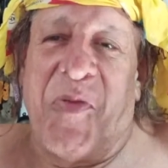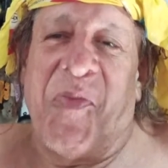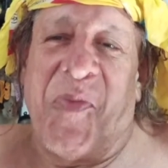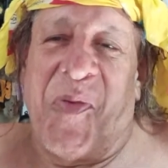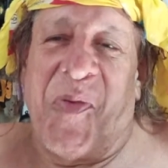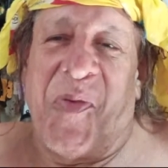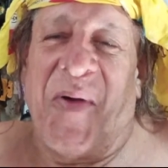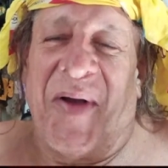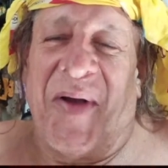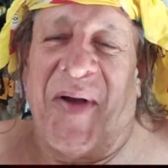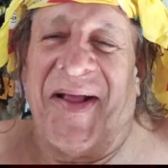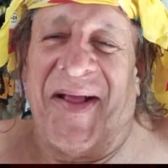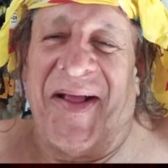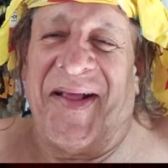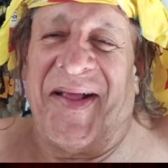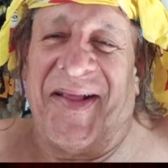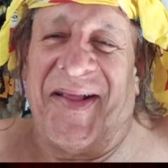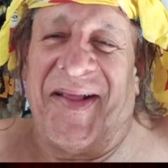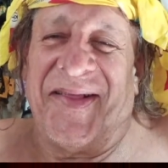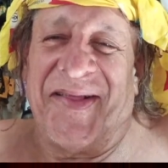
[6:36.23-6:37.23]

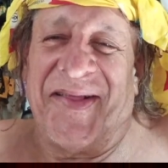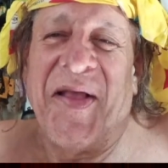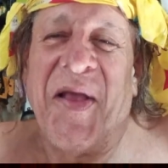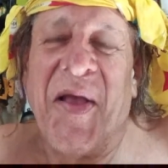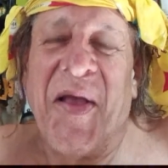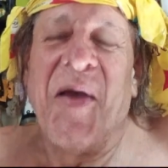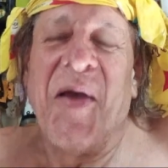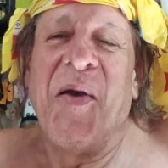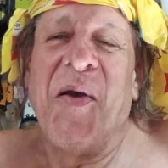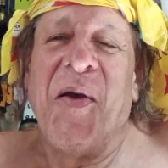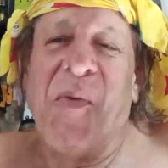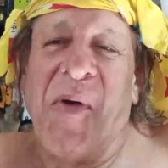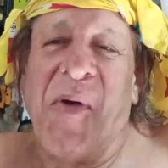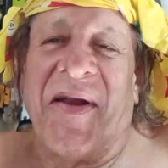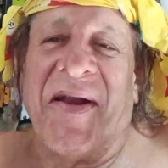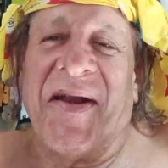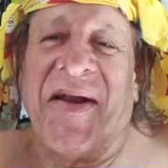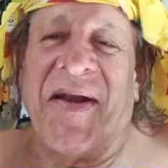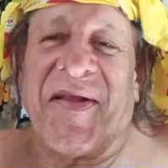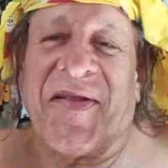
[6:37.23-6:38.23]

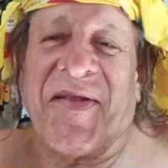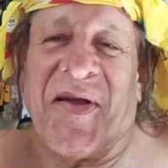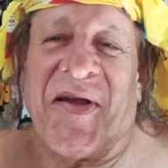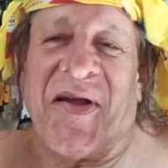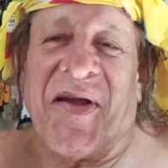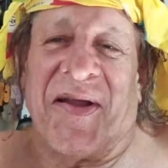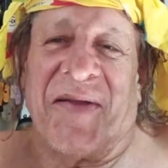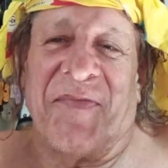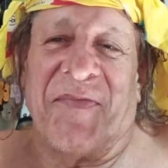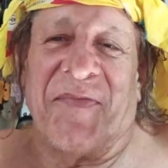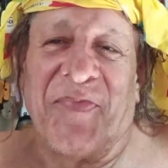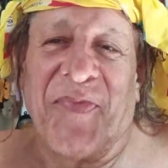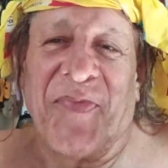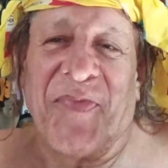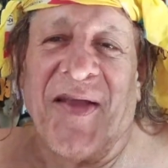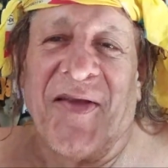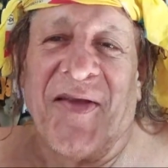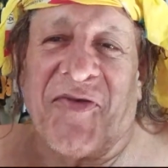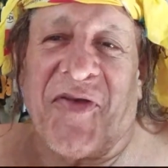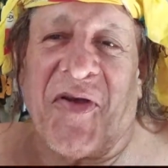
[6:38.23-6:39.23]
one at a time.
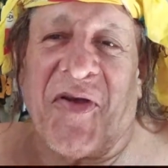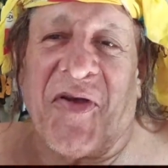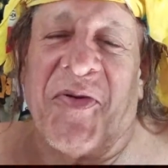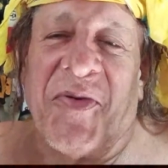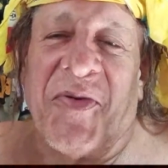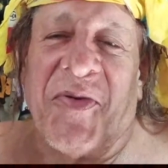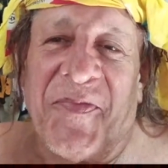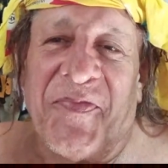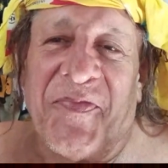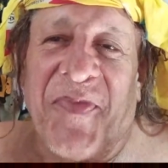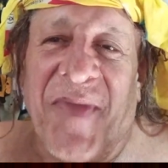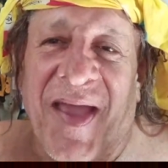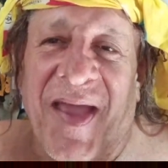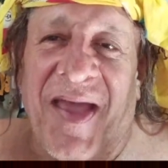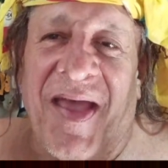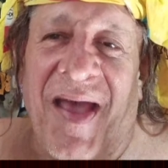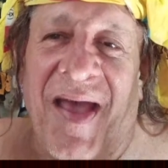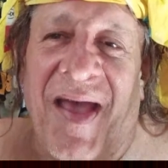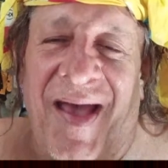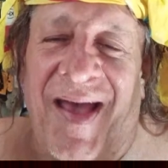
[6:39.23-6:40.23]
So
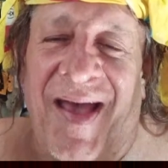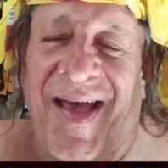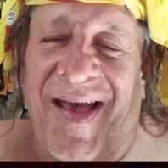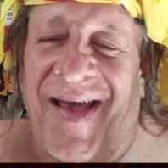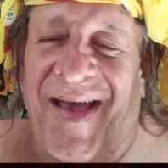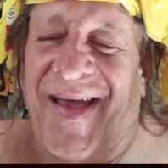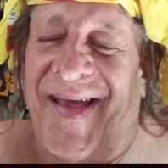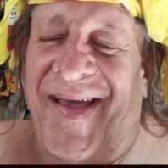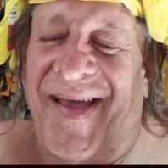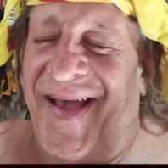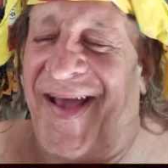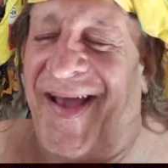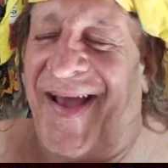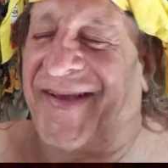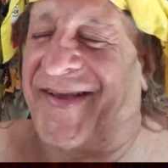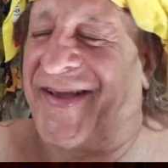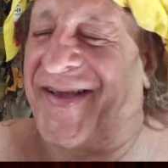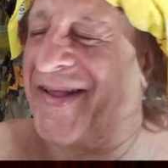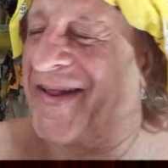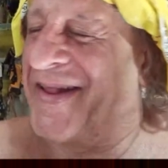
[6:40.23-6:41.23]

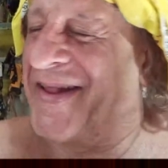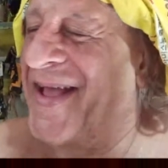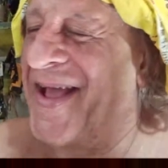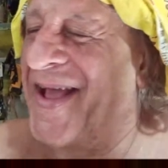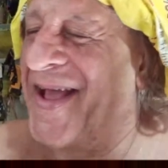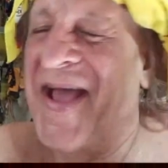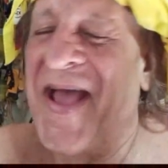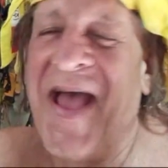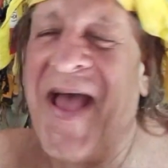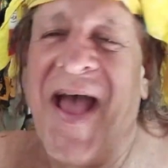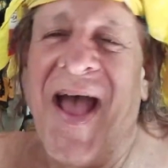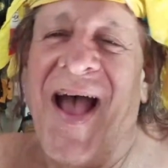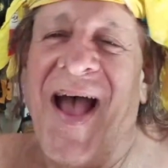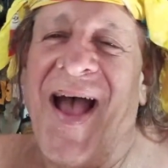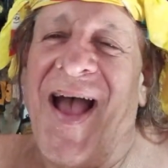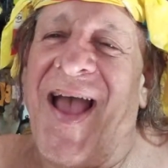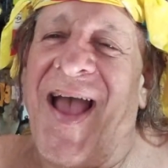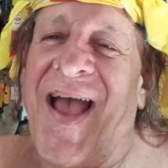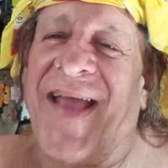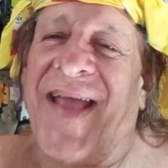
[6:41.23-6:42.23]

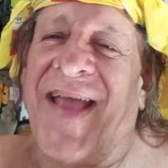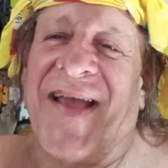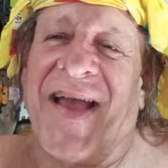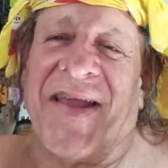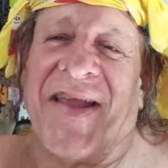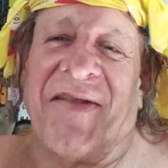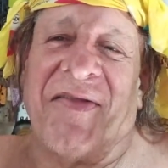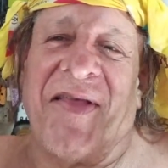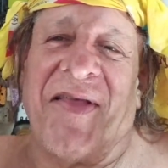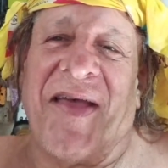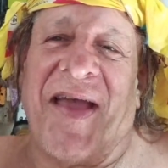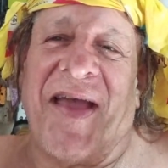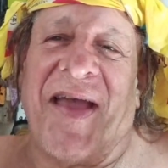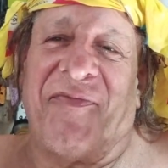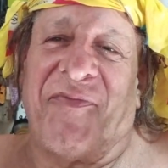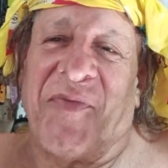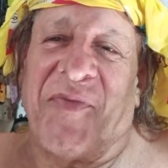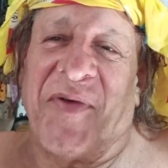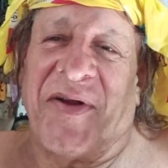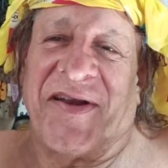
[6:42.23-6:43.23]
I got to
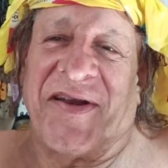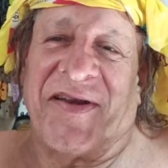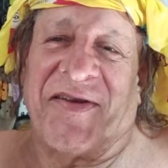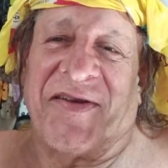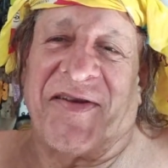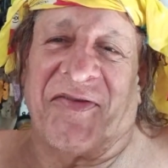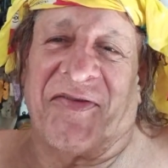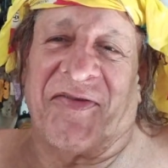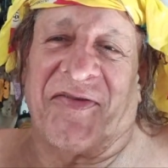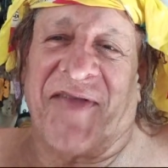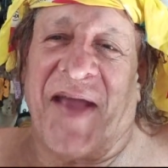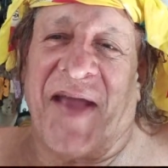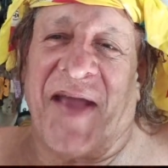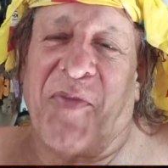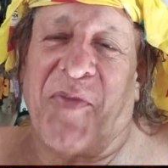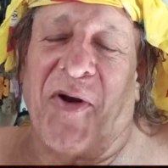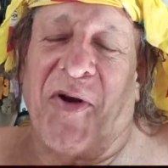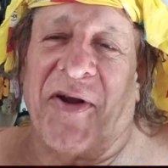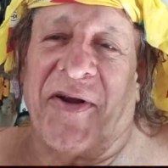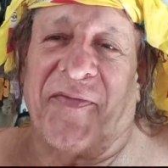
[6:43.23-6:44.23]
laugh when he does that
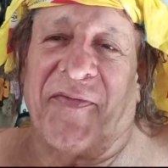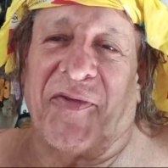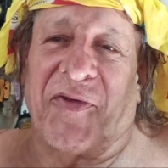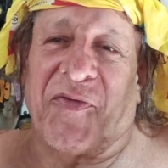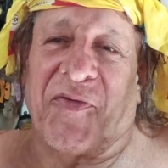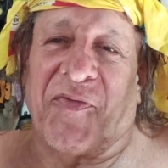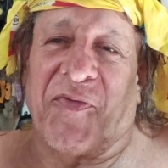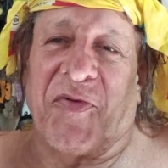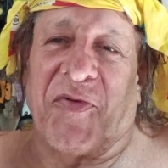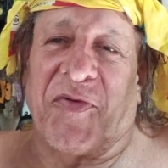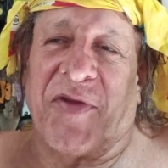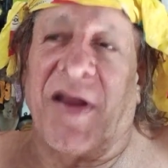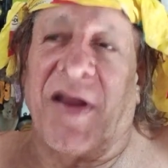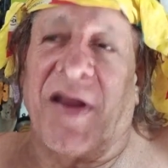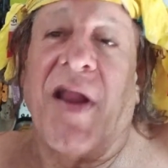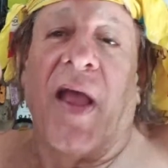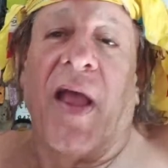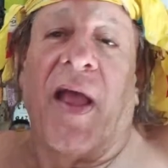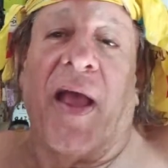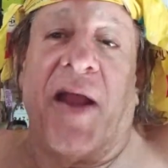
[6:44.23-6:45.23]
part of his routine.
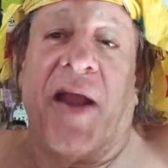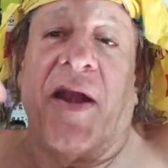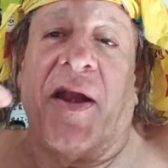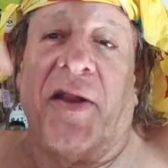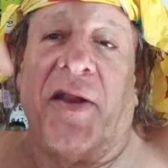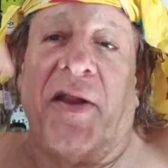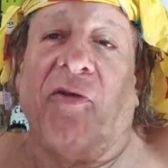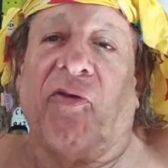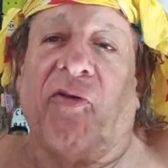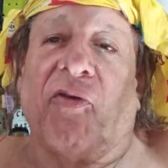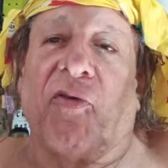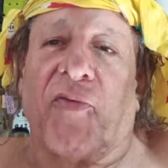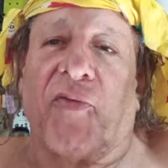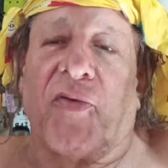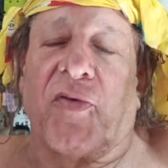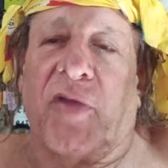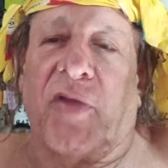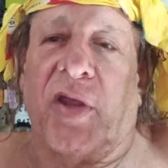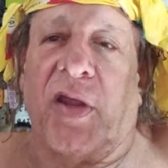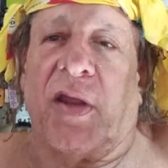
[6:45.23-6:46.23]
And it is a
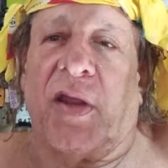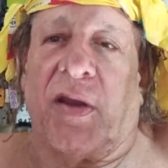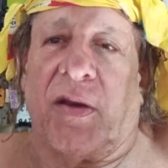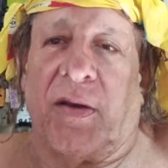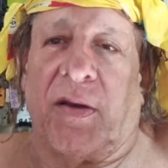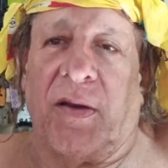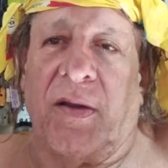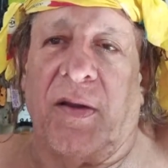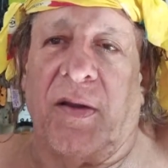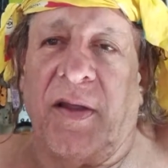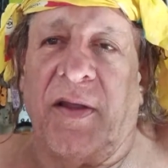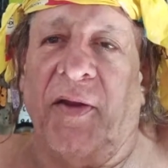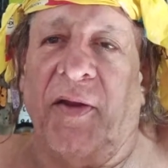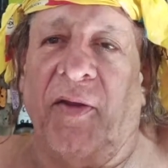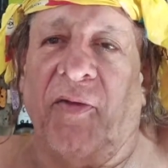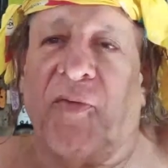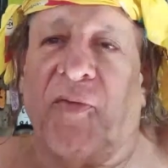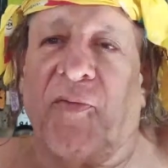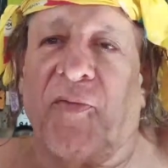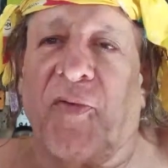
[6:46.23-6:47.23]
routine. It
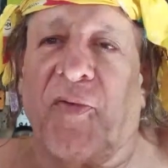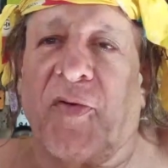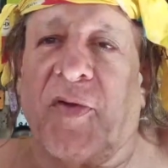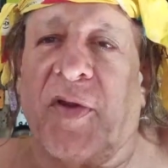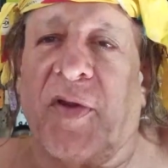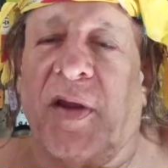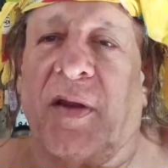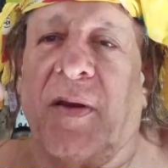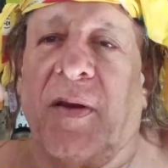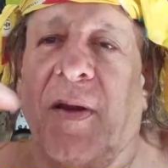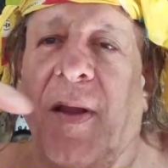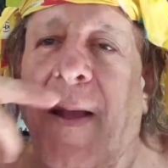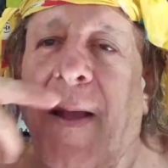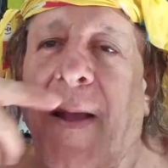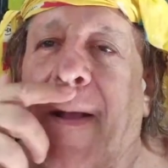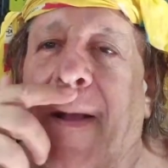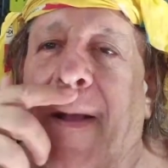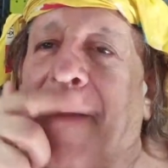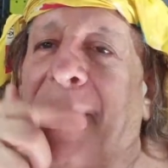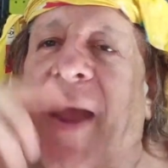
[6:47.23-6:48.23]
is a routine.
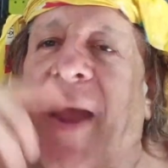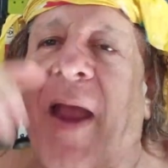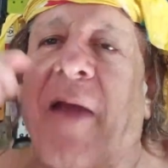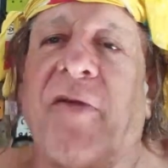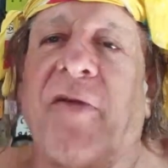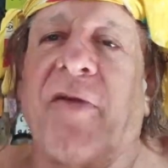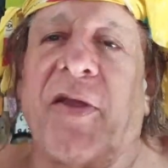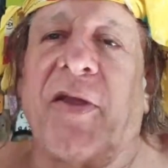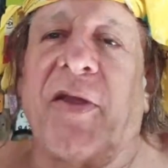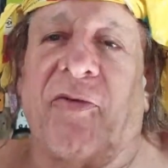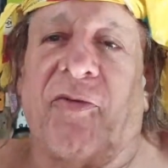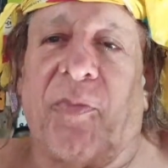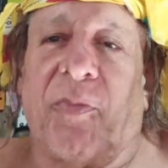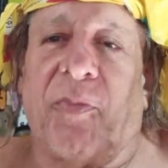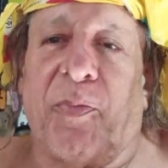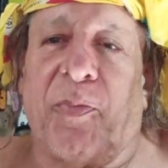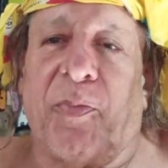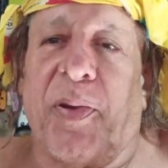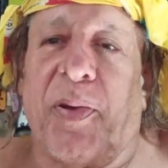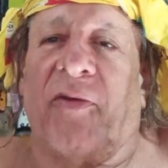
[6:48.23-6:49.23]
Barry is
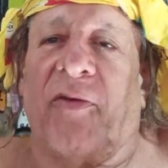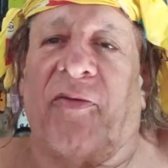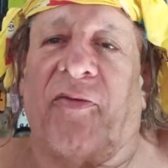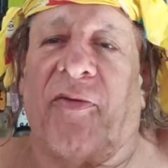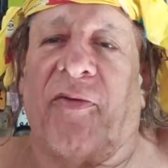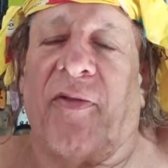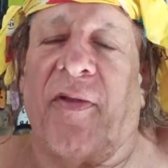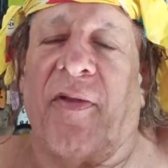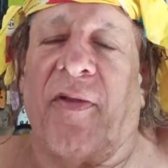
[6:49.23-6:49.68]
pissed,